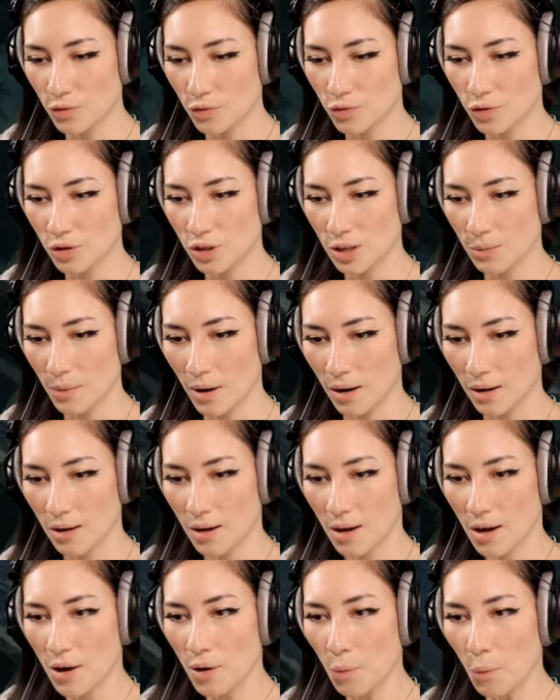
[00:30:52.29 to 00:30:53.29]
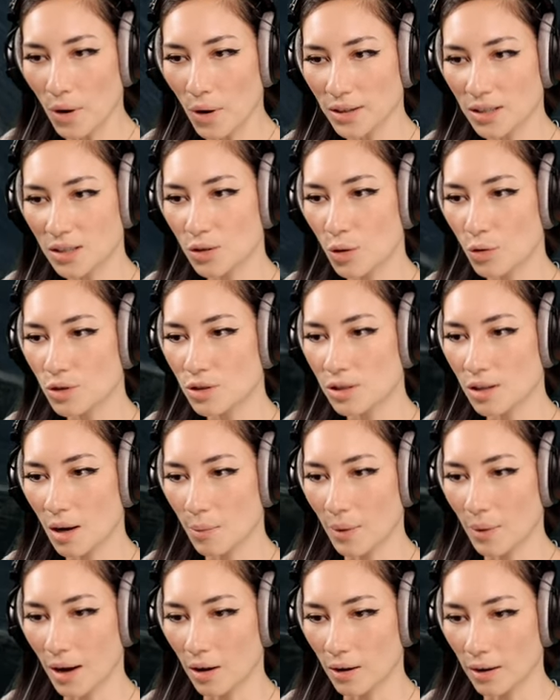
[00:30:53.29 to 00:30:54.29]
Tsushima. When did Ghosts come
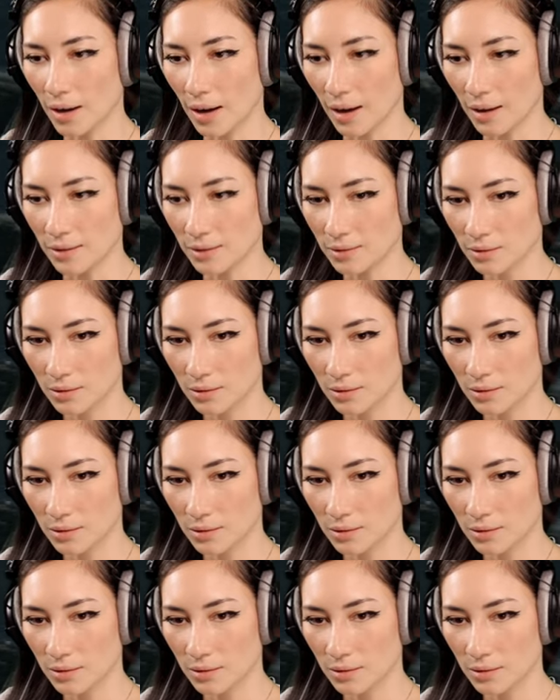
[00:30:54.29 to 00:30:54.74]
out again?